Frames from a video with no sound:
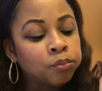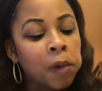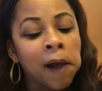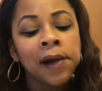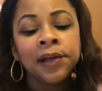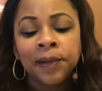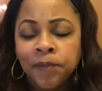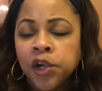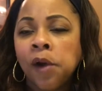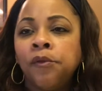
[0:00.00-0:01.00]
But I am
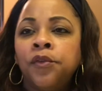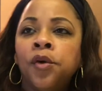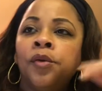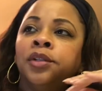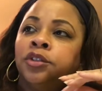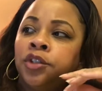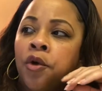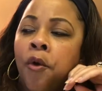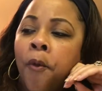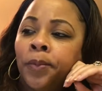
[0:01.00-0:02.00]
looking forward
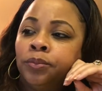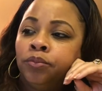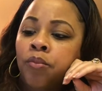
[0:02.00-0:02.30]
to